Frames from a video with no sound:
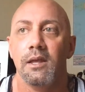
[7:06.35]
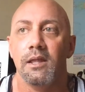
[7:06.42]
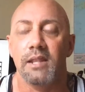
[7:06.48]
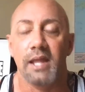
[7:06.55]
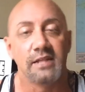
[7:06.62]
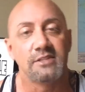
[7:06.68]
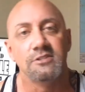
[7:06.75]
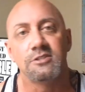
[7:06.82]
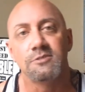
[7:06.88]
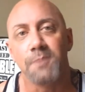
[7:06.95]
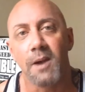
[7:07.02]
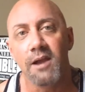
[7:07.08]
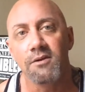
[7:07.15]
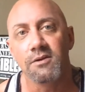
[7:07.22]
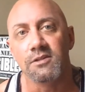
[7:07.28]
And that's
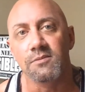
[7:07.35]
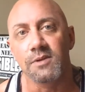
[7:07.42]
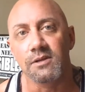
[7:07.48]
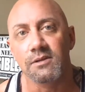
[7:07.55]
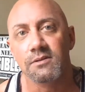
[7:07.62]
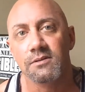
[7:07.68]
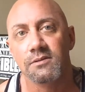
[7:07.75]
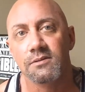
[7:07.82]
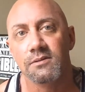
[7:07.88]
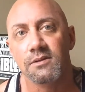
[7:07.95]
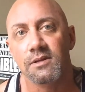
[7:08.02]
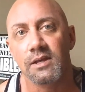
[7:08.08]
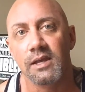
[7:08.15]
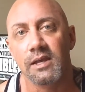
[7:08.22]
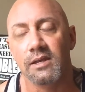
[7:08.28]
inspiring to me.
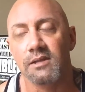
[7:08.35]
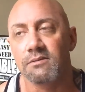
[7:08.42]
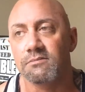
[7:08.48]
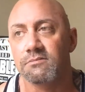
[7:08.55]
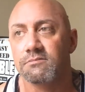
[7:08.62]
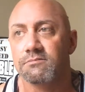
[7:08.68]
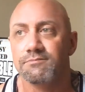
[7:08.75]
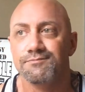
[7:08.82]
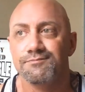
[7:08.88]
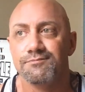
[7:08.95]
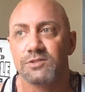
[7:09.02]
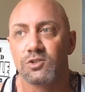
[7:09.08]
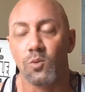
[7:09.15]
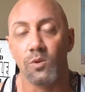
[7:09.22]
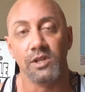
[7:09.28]
And
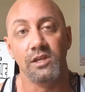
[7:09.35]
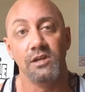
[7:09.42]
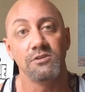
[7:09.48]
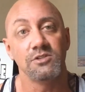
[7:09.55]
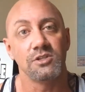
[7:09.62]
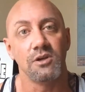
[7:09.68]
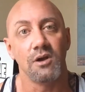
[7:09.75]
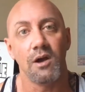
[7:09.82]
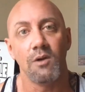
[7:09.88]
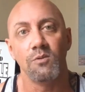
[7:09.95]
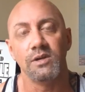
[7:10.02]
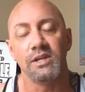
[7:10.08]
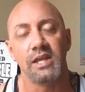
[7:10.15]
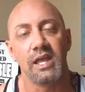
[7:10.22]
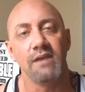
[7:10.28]
20 years ago, I
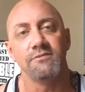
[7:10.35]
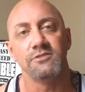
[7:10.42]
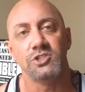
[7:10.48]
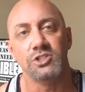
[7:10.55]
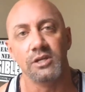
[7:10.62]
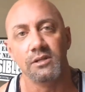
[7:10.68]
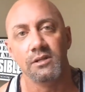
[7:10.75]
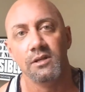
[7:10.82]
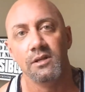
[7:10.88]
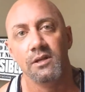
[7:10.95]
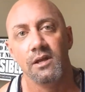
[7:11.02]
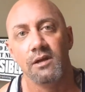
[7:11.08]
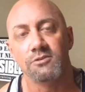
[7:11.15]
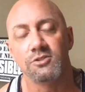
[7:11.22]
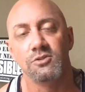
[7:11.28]
wouldn't have gave a shit.
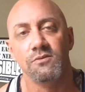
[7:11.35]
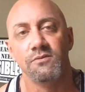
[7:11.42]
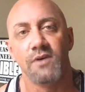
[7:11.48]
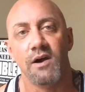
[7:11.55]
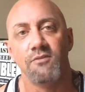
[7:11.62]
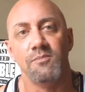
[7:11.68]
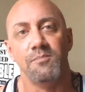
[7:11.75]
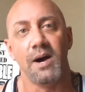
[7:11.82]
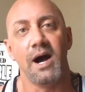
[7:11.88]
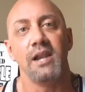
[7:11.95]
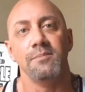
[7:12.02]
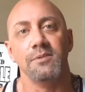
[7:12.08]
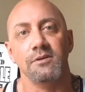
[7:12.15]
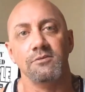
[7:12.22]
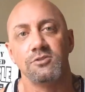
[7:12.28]
I was too involved with
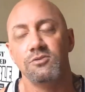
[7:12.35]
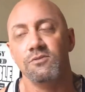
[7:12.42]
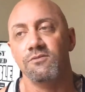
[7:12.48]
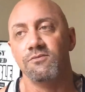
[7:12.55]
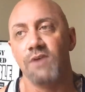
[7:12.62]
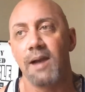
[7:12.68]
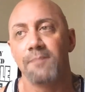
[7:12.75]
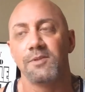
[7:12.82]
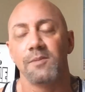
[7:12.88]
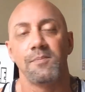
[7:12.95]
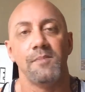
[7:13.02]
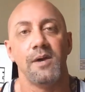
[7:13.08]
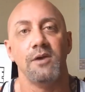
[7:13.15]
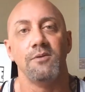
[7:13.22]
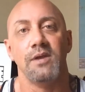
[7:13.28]
bodybuilding. I was too wrapped up in
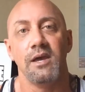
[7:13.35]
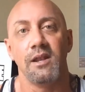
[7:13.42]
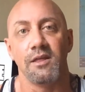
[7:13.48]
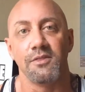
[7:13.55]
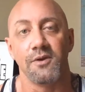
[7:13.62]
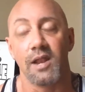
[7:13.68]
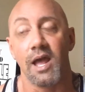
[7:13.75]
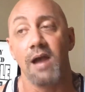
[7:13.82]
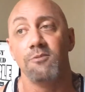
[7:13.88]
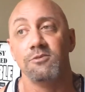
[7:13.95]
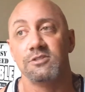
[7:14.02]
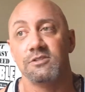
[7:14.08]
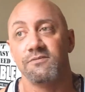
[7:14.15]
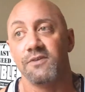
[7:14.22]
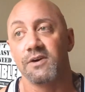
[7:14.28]
my own head. I thought I
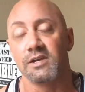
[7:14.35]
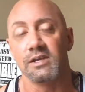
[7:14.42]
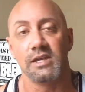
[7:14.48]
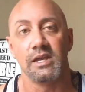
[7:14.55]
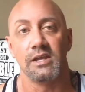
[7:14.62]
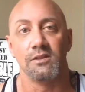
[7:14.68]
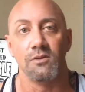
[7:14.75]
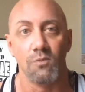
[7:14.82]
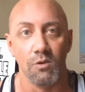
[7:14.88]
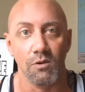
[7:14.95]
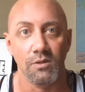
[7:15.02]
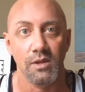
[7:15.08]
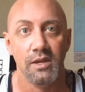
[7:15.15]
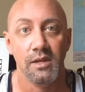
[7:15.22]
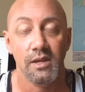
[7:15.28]
was the fucking king of the
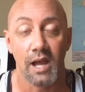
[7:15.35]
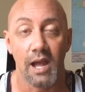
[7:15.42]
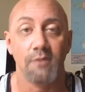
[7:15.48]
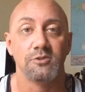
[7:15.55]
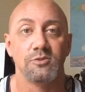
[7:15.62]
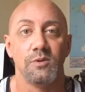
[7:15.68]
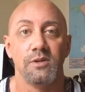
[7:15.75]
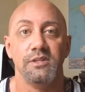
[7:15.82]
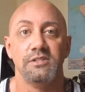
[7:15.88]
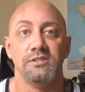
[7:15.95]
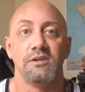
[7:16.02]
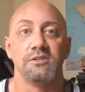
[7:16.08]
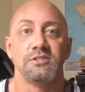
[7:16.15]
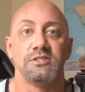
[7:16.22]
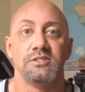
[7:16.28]
world. I was one of these
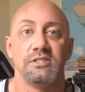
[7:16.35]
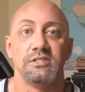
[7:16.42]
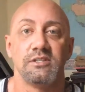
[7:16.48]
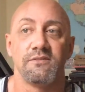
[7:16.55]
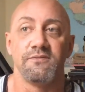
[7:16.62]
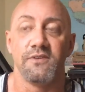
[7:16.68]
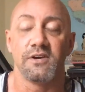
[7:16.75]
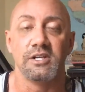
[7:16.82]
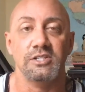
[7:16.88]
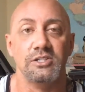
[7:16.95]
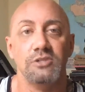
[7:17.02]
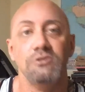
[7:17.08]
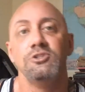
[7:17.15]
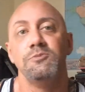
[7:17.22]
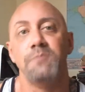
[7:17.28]
narcissistic fucking
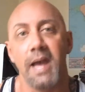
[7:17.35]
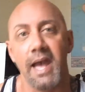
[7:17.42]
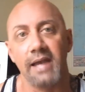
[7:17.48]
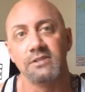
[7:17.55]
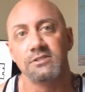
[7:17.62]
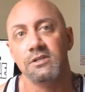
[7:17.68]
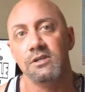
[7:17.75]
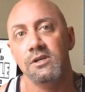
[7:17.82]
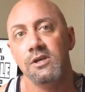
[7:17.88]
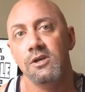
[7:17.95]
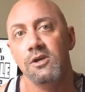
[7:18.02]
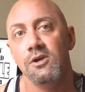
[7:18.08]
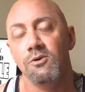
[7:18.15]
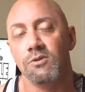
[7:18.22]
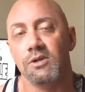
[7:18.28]
douchebags
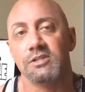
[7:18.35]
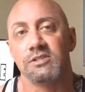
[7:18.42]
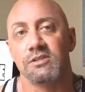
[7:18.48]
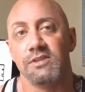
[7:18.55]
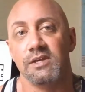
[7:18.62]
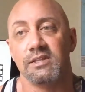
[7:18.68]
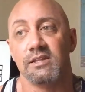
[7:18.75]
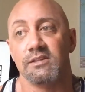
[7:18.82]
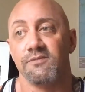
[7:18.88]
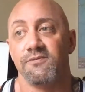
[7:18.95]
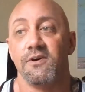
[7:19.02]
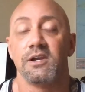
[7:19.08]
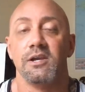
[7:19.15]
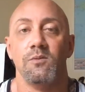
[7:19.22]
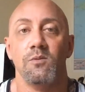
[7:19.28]
who likes to think that the
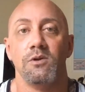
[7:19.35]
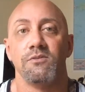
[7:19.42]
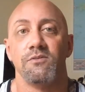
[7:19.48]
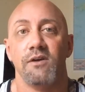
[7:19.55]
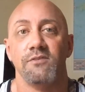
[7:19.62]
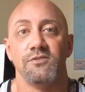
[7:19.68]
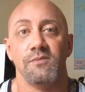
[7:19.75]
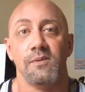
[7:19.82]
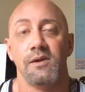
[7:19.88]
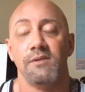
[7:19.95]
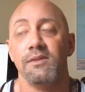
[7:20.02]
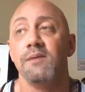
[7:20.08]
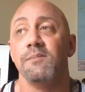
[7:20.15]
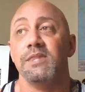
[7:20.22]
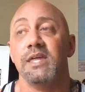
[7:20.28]
fucking world revolves around
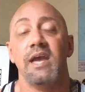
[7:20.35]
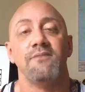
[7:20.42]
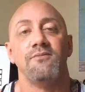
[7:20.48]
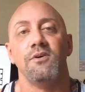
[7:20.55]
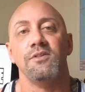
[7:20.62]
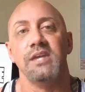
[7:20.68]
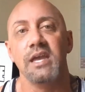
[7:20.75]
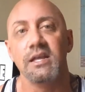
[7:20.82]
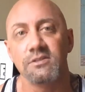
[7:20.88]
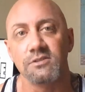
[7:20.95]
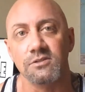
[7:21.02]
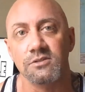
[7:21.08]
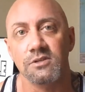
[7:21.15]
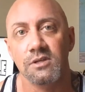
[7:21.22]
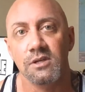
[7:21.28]
them and they have all the
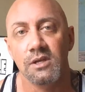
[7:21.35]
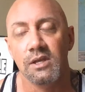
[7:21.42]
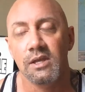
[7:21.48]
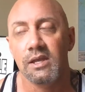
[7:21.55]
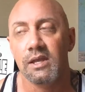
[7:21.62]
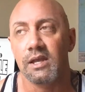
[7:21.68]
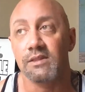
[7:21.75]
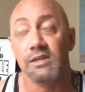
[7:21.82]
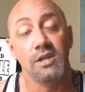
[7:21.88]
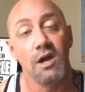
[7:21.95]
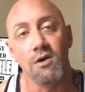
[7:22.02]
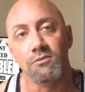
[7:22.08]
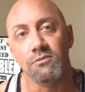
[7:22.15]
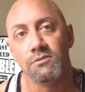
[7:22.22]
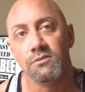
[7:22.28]
answers. And they
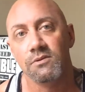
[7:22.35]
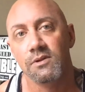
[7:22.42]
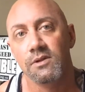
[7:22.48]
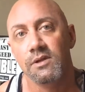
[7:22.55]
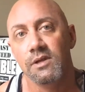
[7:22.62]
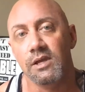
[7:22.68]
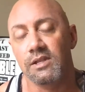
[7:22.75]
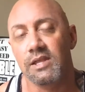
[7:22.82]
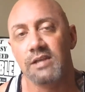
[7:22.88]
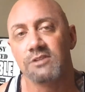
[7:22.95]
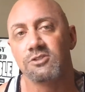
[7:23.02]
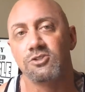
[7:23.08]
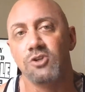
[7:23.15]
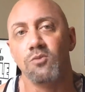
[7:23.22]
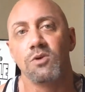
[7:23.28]
don't. And the
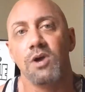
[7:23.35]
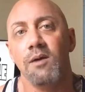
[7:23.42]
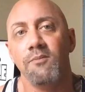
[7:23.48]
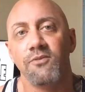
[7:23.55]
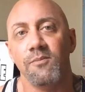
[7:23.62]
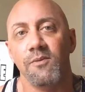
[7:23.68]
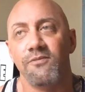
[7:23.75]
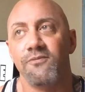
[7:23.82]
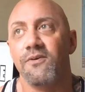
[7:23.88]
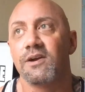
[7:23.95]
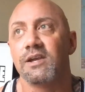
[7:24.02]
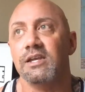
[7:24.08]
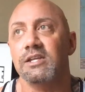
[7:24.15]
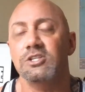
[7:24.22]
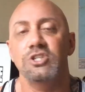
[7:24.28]
answers don't come from a
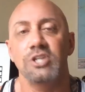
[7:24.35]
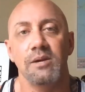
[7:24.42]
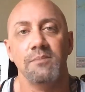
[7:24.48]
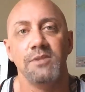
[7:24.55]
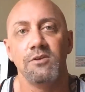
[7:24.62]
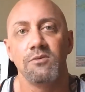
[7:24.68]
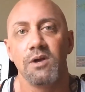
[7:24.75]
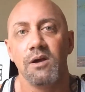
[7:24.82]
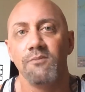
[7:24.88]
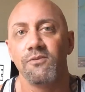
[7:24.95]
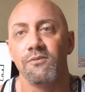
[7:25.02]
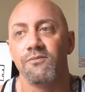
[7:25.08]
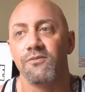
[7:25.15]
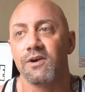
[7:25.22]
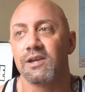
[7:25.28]
fucking gym. They don't come
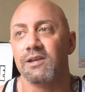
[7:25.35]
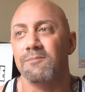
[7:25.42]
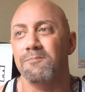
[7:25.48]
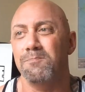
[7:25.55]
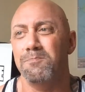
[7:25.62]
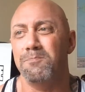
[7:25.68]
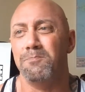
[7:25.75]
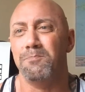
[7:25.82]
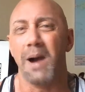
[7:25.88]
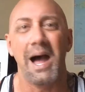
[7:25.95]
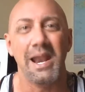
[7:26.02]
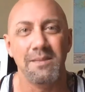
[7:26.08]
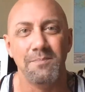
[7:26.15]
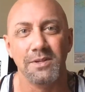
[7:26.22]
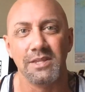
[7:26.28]
from fucking
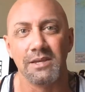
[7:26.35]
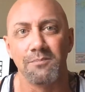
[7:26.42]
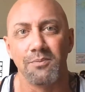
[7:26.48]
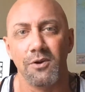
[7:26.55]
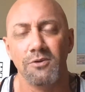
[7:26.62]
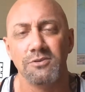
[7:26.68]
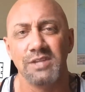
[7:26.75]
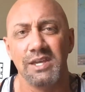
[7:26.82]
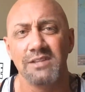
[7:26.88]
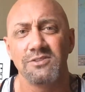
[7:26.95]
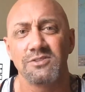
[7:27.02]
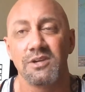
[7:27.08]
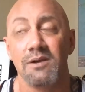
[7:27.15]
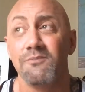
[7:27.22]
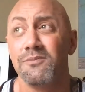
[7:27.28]
bodybuilding pros. The
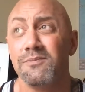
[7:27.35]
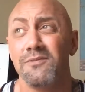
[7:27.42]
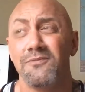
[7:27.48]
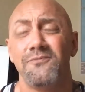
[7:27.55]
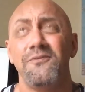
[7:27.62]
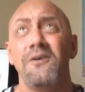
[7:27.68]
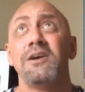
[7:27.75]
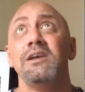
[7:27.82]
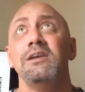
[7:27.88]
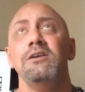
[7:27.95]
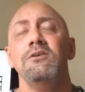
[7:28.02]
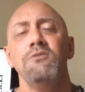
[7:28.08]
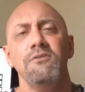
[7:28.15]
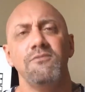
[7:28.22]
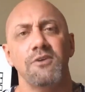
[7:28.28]
answers come from the fucking
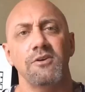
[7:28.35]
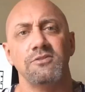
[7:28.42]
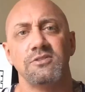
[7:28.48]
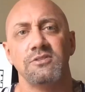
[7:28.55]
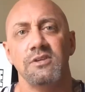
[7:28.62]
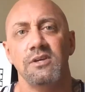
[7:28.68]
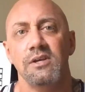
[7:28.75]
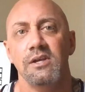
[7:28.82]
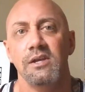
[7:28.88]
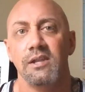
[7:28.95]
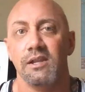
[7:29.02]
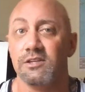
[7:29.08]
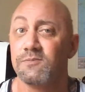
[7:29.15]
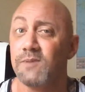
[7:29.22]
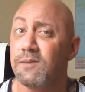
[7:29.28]
universe.
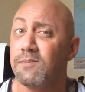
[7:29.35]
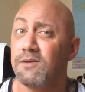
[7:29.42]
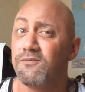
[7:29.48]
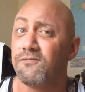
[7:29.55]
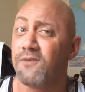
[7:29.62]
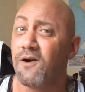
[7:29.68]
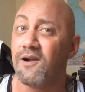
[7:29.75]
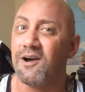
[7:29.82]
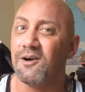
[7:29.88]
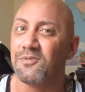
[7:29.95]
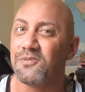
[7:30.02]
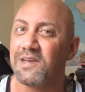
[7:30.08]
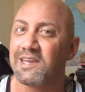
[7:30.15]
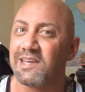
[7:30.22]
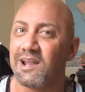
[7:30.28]
Now, this may be far out
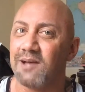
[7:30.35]
thinking.